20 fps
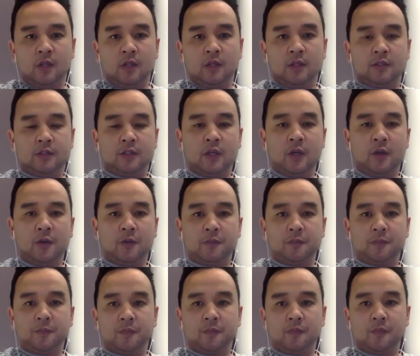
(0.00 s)
So
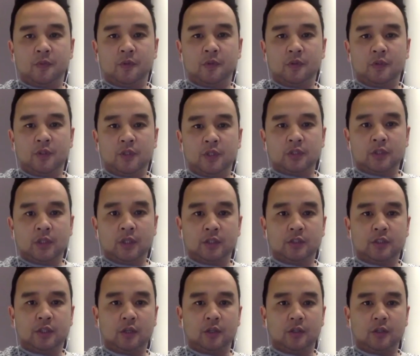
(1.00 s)
just a
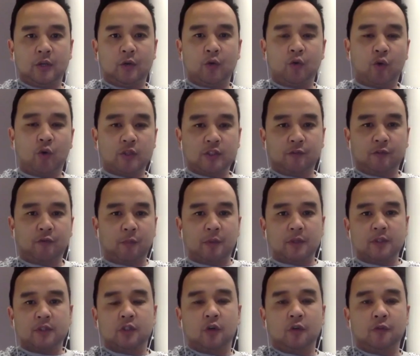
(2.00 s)
general question for
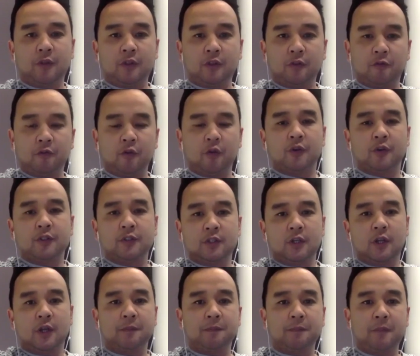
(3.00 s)
myself and the viewers,
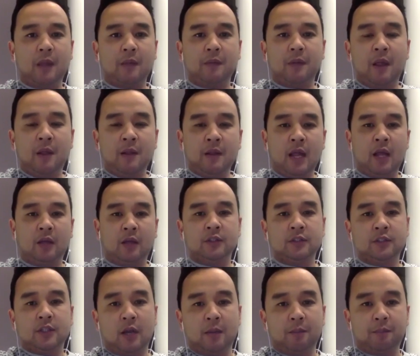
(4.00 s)
like how does
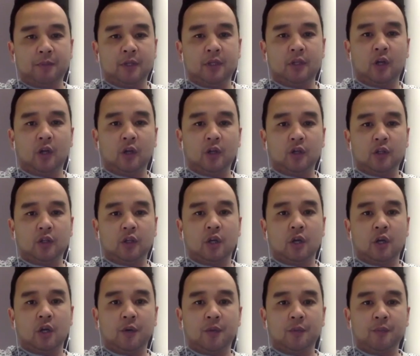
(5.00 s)
a company like
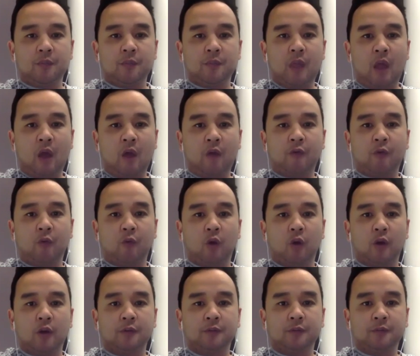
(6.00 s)

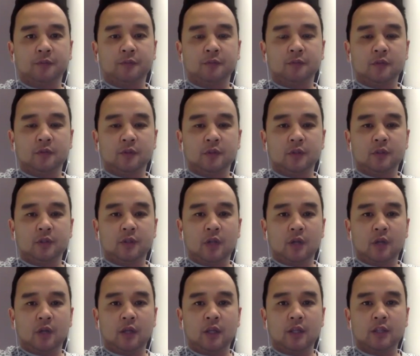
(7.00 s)
AlphaWallet,
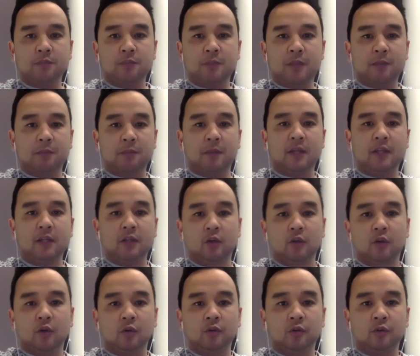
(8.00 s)
I guess, make money
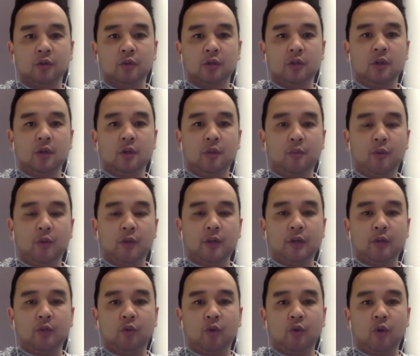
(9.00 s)
or
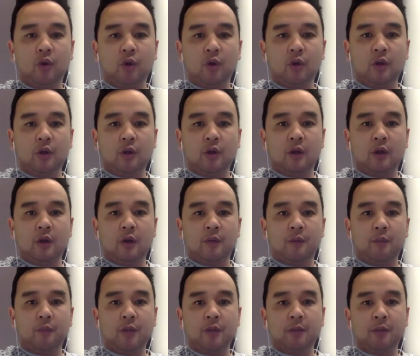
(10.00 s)
bring
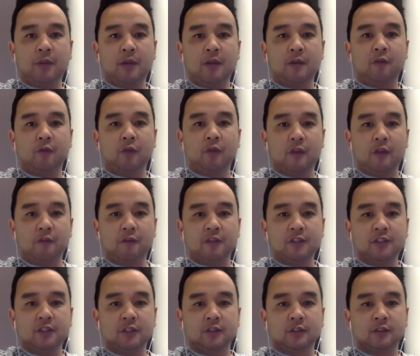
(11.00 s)
in money for their
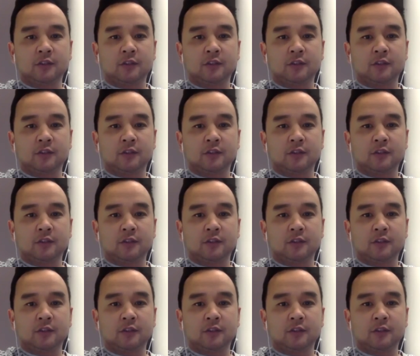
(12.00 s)
investors?